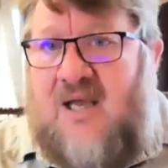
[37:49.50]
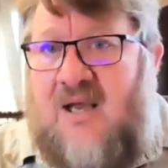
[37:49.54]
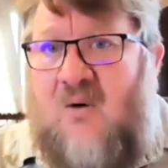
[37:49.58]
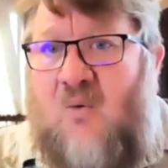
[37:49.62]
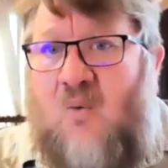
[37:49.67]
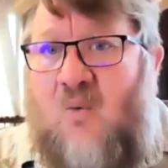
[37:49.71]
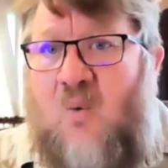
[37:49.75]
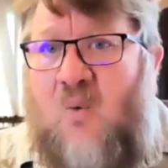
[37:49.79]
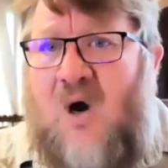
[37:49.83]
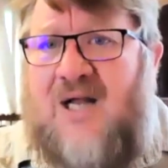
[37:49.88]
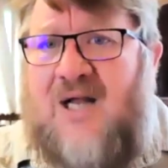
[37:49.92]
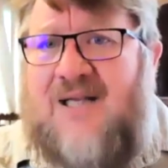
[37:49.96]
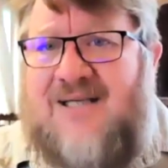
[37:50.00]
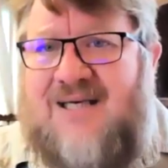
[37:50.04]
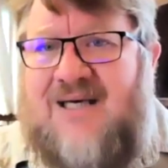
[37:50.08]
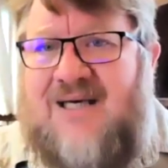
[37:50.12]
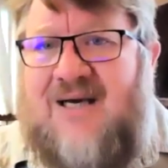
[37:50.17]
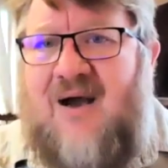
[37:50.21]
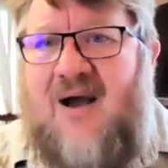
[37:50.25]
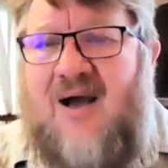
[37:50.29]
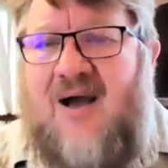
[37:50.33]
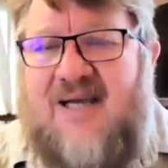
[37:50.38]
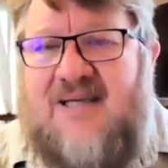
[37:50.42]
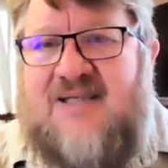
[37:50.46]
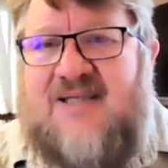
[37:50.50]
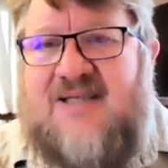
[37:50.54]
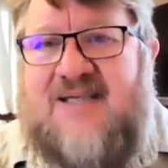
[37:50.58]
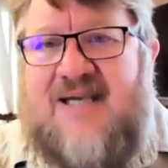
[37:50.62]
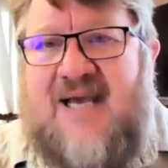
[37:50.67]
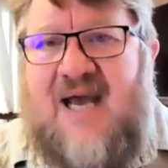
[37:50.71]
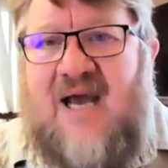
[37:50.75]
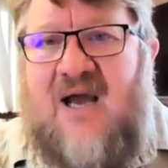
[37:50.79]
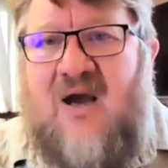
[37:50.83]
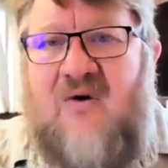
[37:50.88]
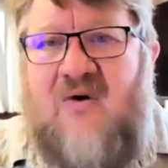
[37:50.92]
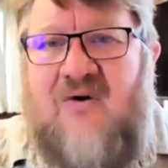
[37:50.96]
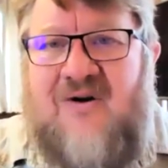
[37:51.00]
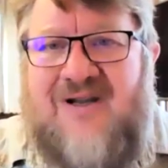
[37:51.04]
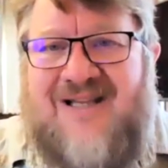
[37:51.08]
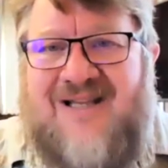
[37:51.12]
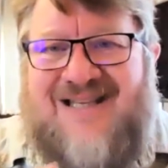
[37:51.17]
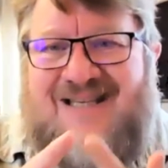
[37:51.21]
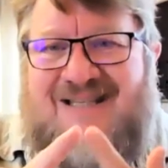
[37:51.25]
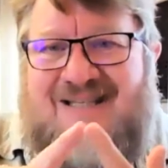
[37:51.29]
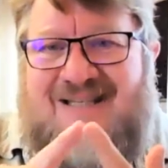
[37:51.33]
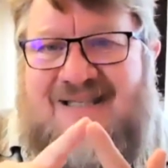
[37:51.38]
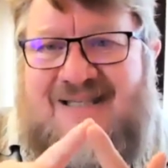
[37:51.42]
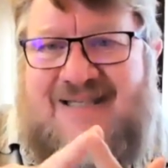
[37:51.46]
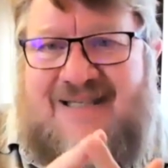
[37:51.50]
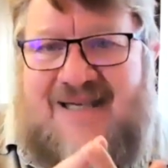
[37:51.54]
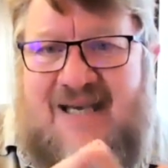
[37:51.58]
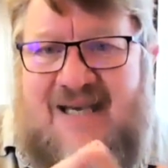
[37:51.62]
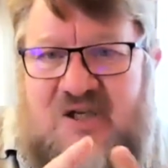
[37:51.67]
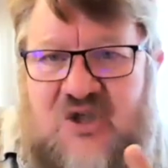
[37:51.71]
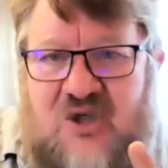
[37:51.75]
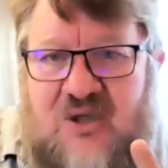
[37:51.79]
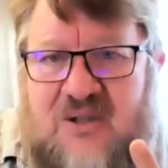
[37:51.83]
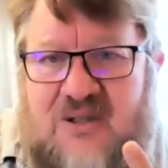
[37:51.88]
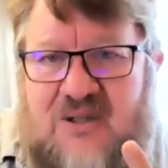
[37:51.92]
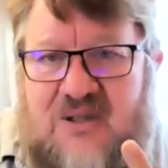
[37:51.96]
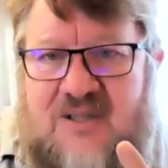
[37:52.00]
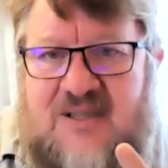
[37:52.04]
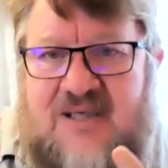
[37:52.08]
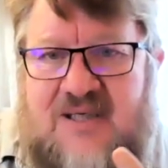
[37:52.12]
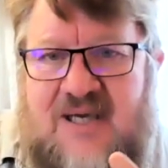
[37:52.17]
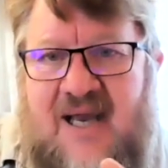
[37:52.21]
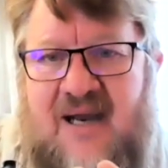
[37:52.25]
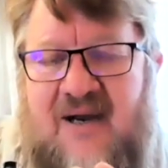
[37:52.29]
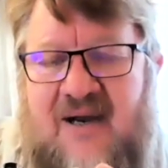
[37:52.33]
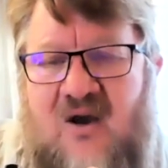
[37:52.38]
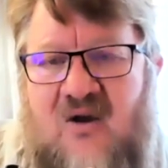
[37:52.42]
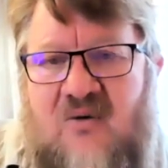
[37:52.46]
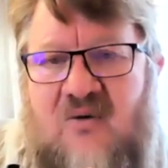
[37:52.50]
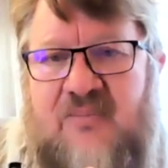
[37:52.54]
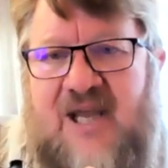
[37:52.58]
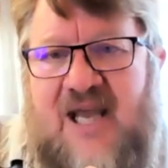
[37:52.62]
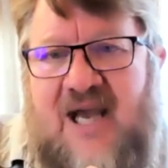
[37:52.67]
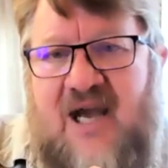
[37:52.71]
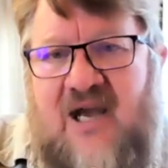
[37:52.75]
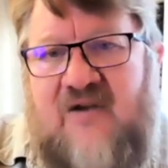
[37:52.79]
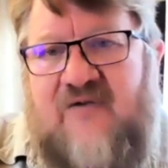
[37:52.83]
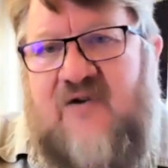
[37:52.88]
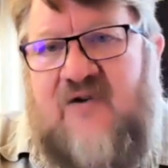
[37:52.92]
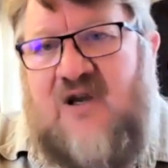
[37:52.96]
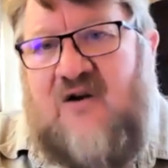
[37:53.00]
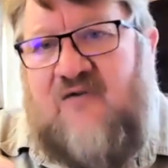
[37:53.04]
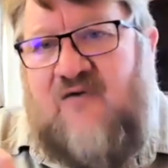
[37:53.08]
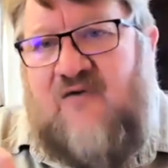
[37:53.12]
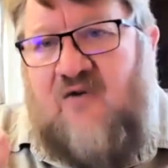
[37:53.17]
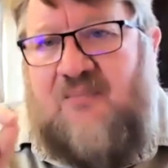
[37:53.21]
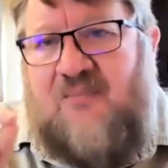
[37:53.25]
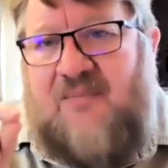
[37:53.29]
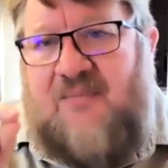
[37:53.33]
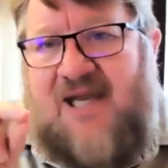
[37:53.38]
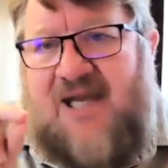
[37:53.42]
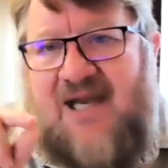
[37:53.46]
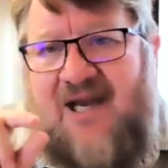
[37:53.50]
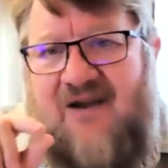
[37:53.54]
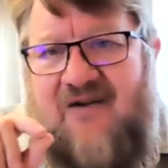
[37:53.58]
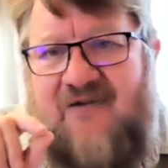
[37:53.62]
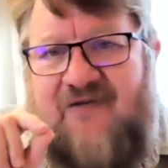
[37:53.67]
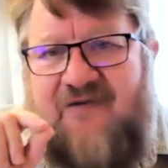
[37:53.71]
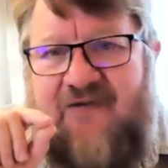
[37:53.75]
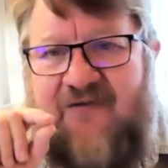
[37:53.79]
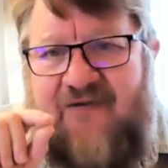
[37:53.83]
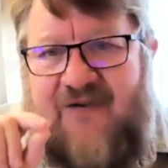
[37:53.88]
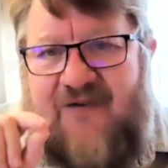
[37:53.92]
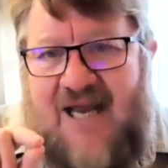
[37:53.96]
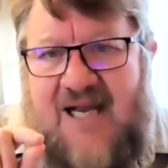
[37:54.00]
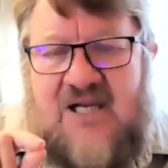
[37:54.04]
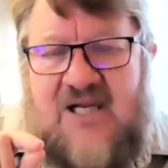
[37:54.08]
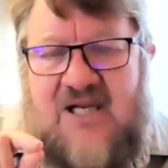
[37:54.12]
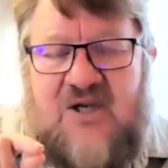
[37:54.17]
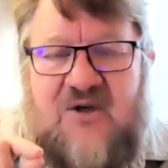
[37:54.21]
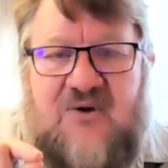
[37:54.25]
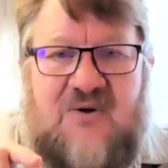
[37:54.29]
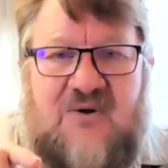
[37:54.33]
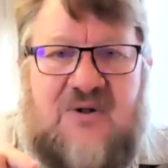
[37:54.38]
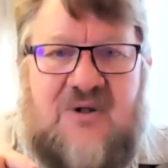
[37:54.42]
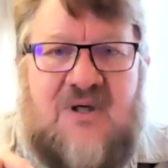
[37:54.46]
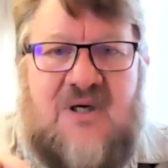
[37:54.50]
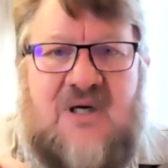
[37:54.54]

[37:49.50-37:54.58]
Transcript: What guides our decisions and our behavior? For me, a value.